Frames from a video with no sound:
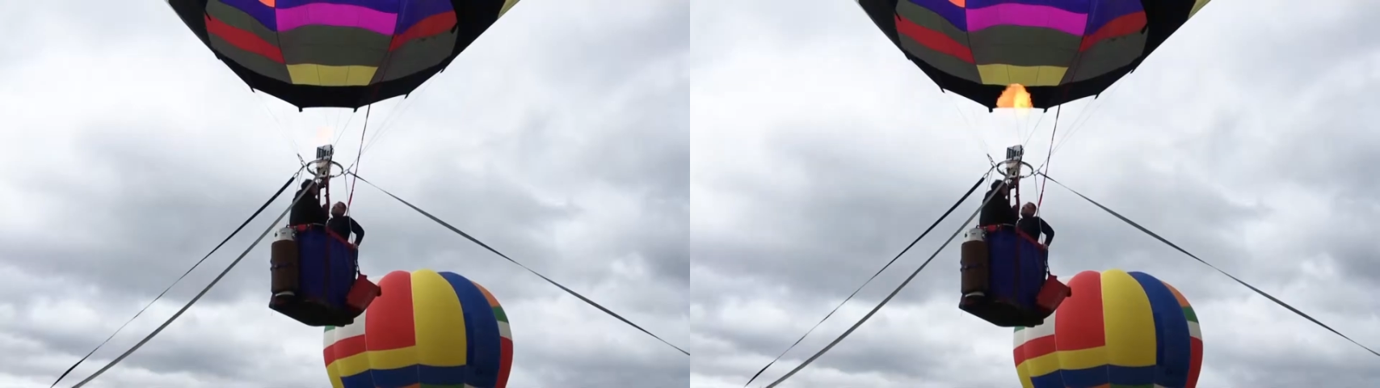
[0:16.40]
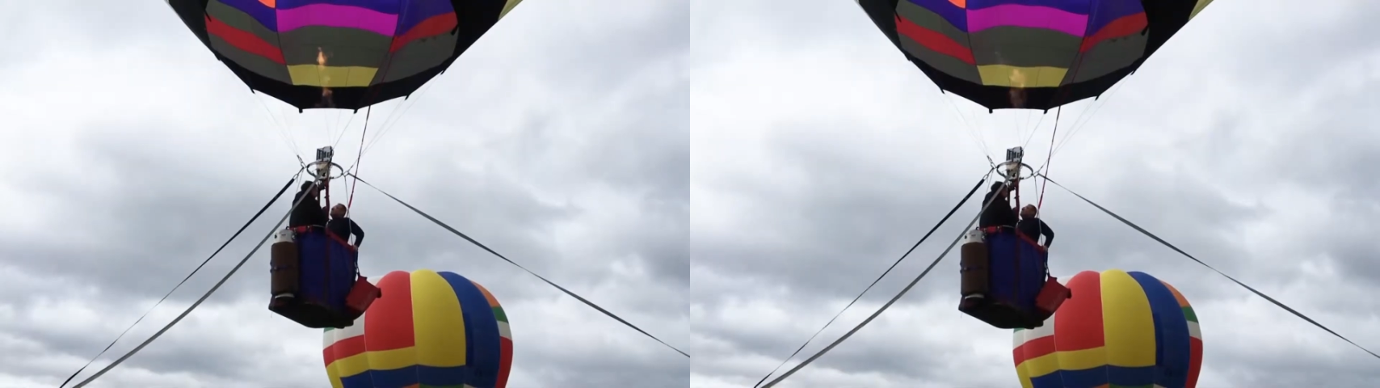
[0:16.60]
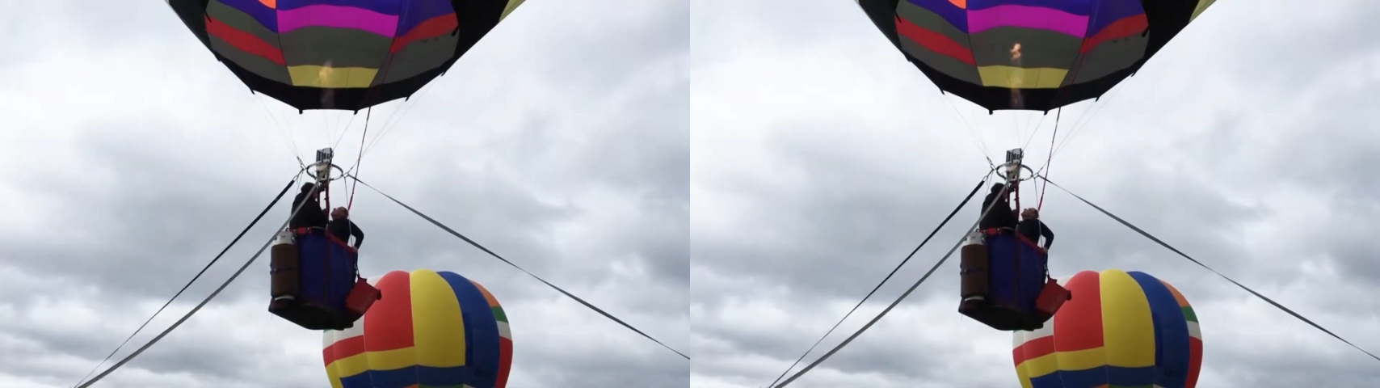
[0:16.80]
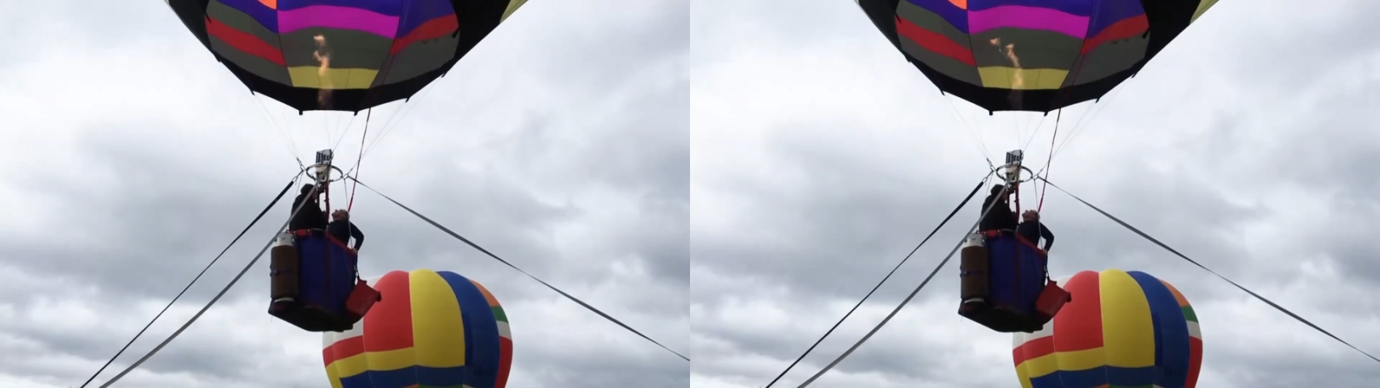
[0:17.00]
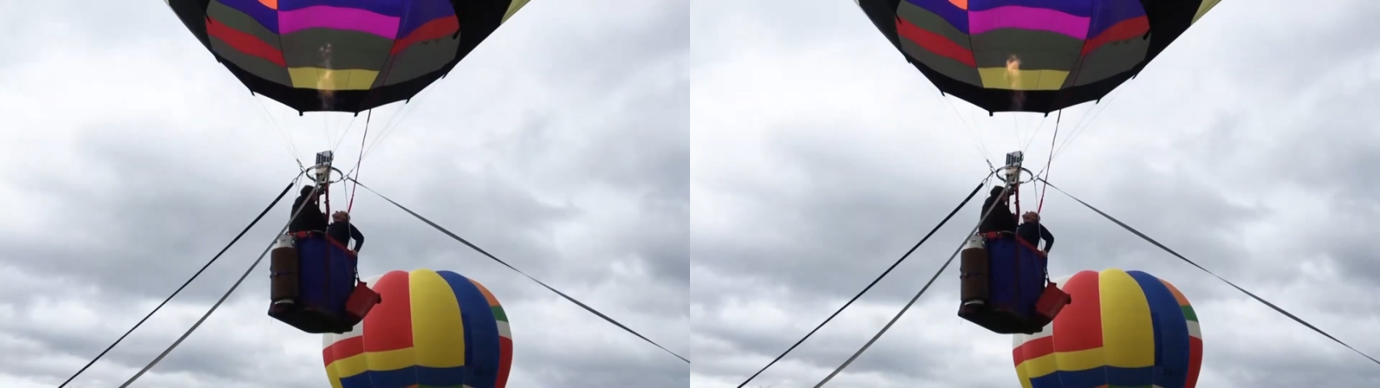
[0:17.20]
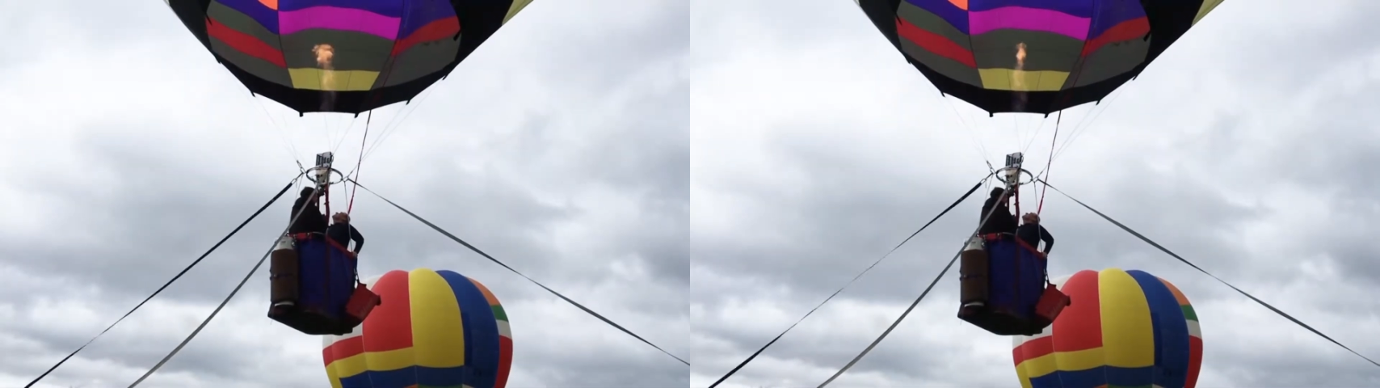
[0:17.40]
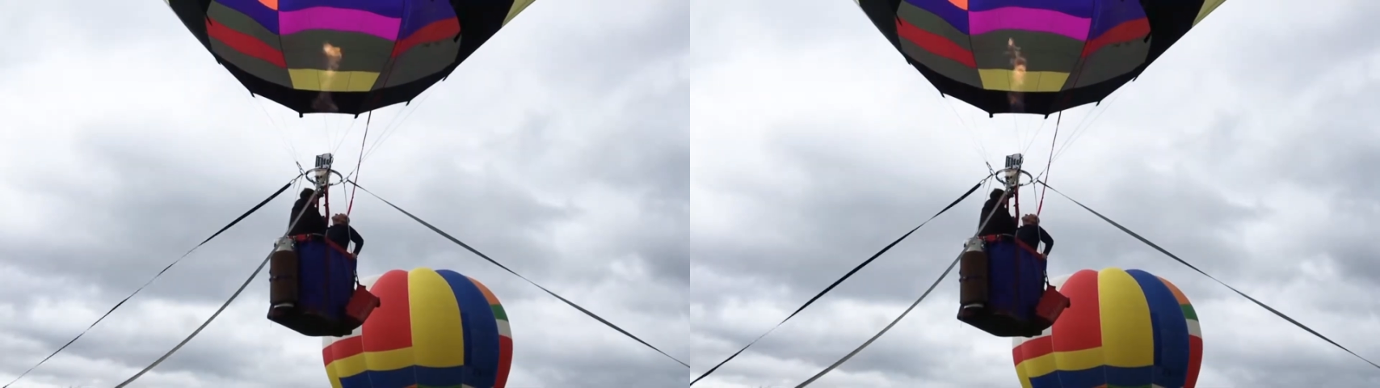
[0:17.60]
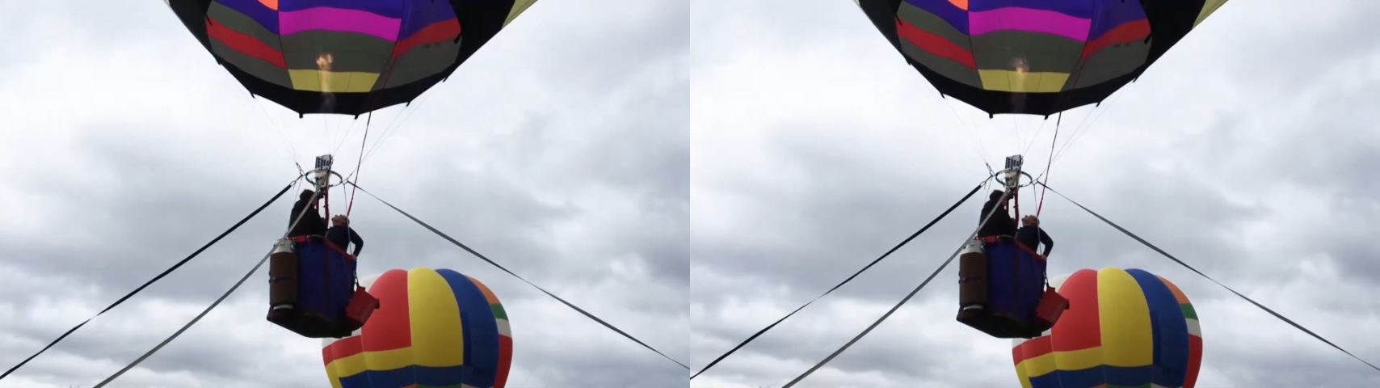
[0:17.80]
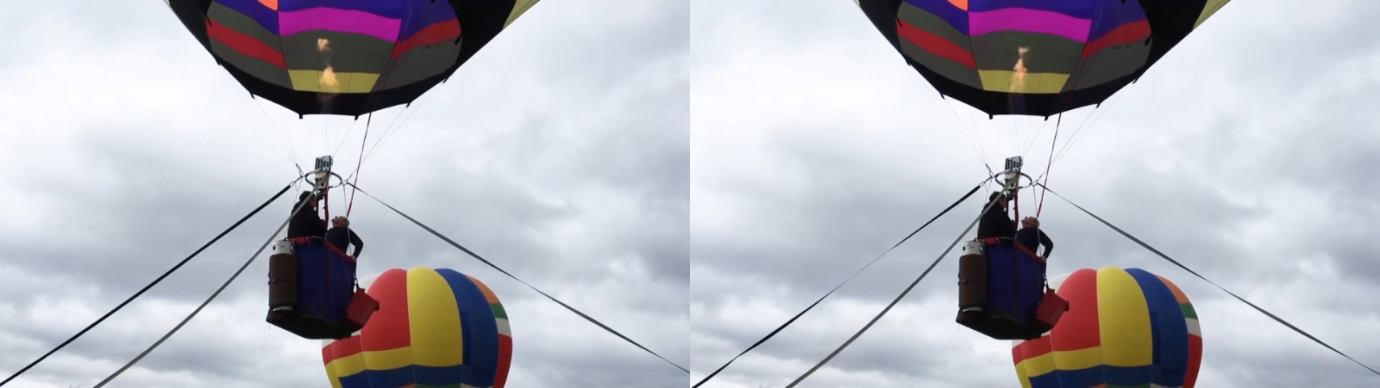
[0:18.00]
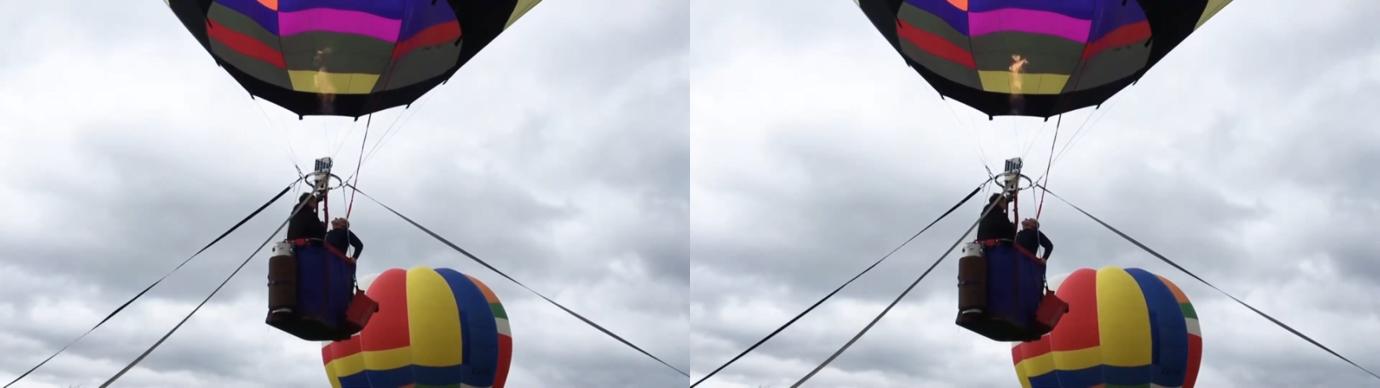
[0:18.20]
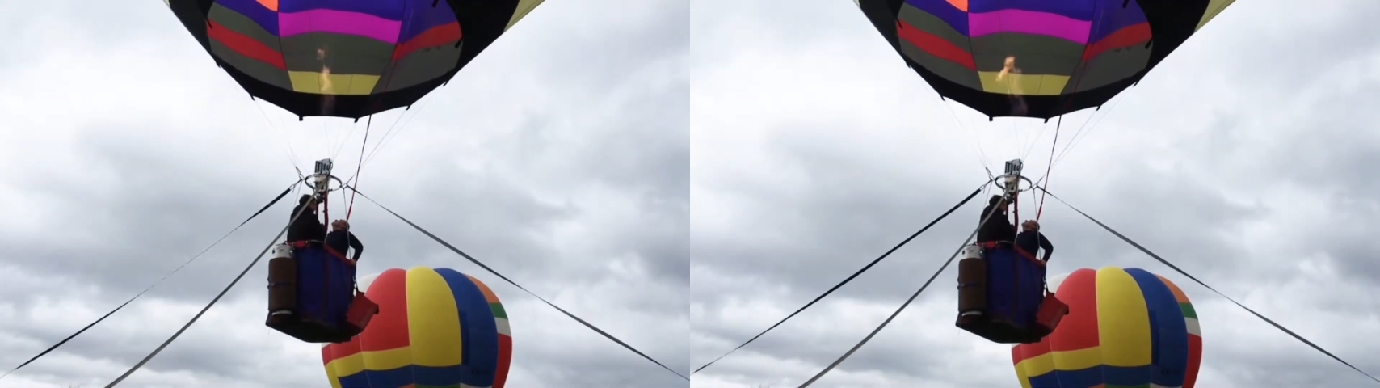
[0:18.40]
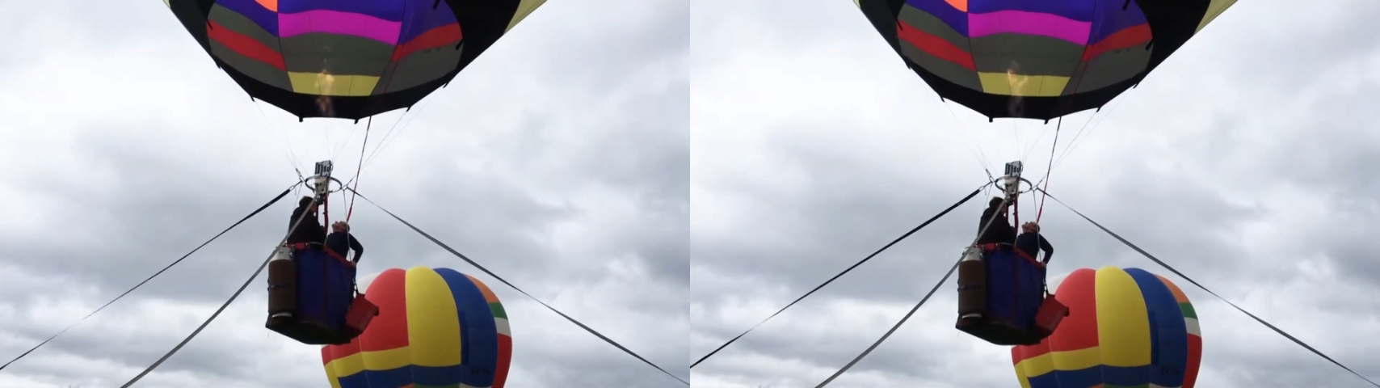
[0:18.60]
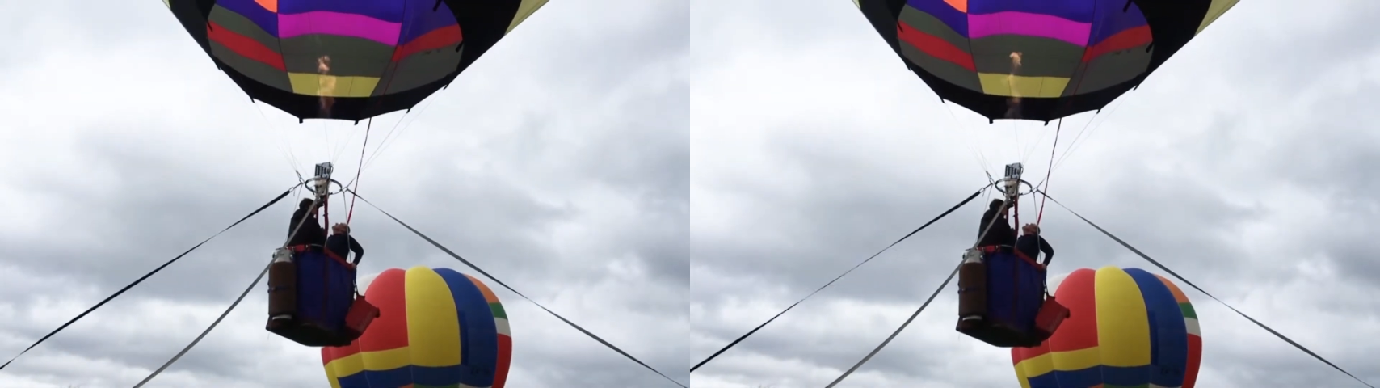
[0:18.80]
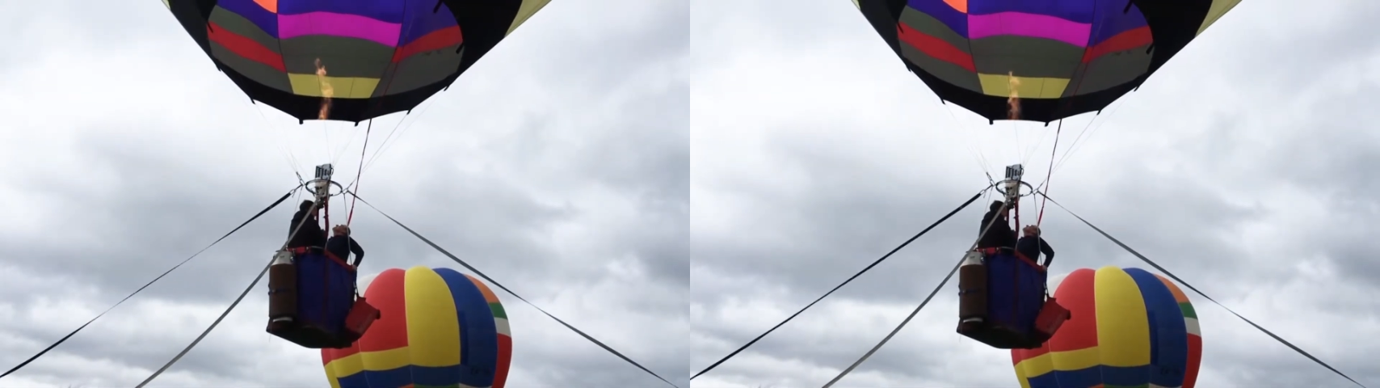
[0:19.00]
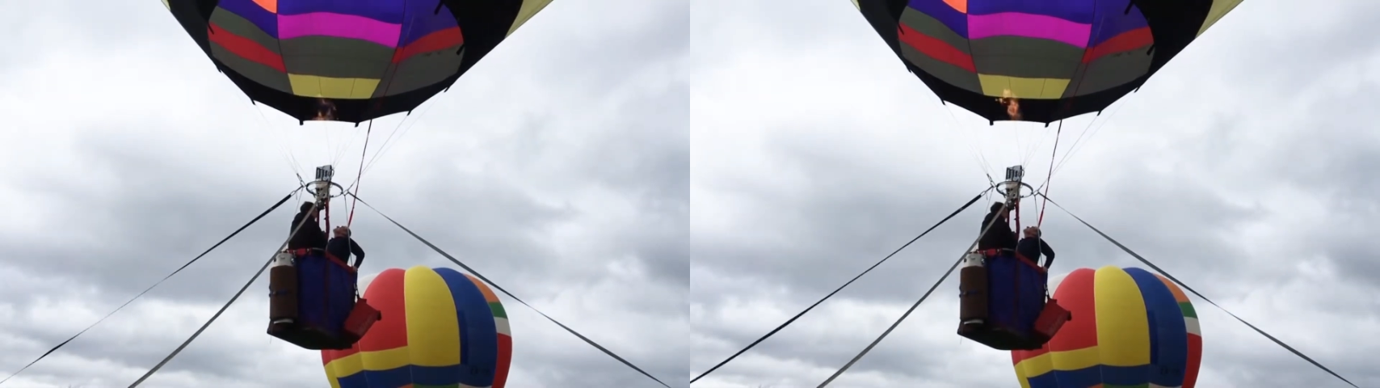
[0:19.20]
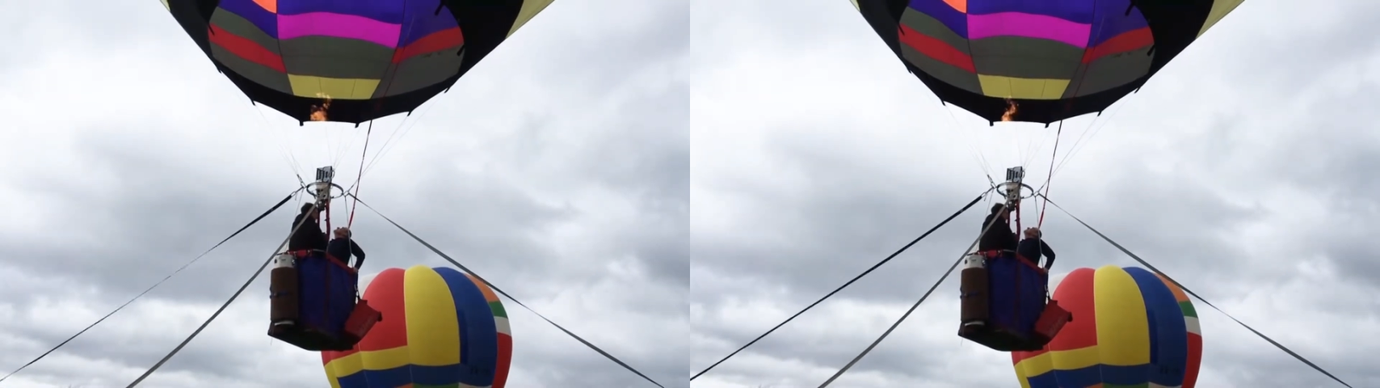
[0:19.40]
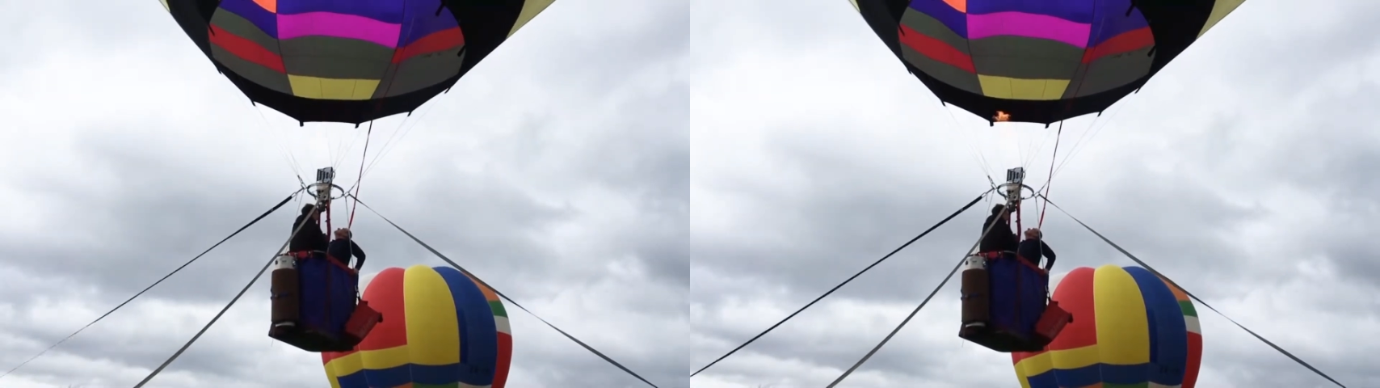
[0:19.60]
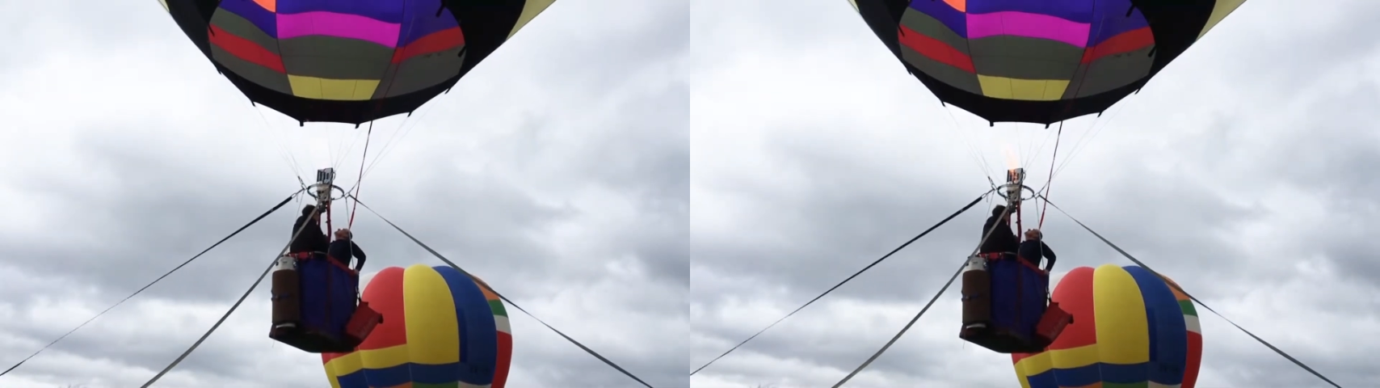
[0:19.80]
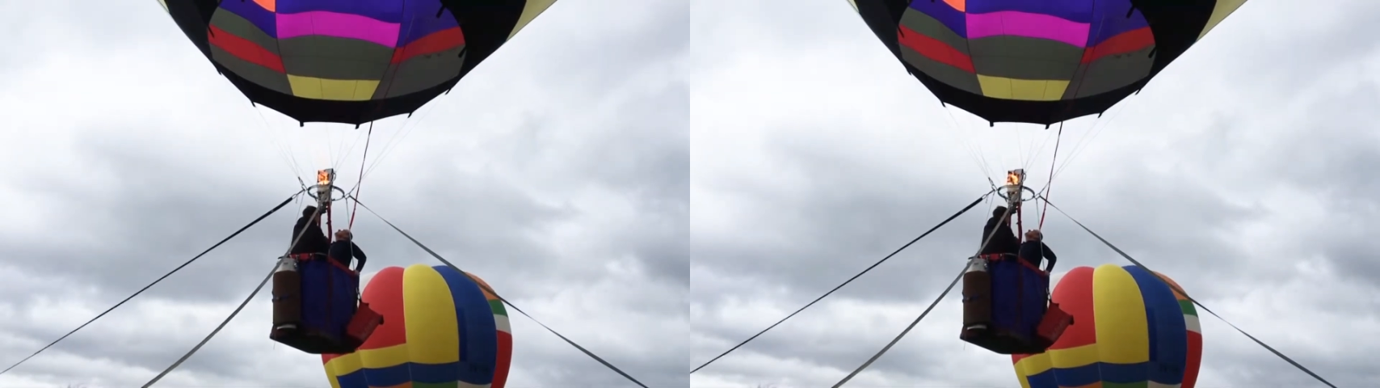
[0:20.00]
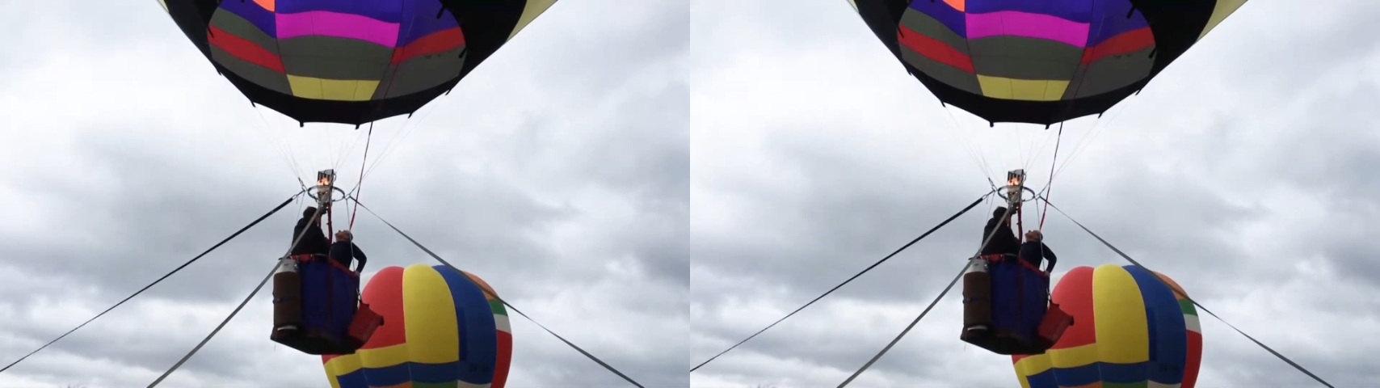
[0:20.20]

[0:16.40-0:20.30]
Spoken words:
[unreadable: no face in view]